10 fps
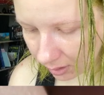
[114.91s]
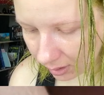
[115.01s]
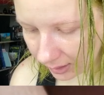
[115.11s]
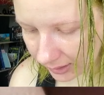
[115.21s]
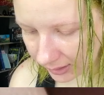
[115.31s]

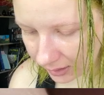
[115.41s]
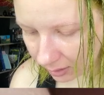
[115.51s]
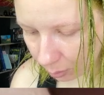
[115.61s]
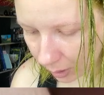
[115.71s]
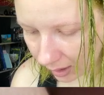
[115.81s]
little
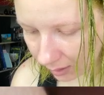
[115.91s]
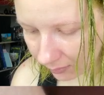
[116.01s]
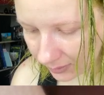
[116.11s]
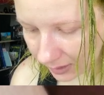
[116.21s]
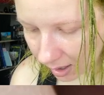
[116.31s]

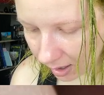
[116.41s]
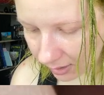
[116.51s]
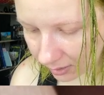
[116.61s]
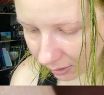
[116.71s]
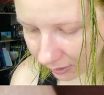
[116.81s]
waves
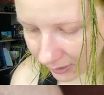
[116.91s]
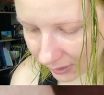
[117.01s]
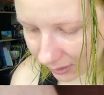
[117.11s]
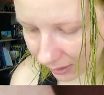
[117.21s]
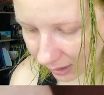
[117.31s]
as long as
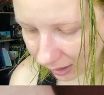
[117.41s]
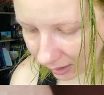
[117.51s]
the nail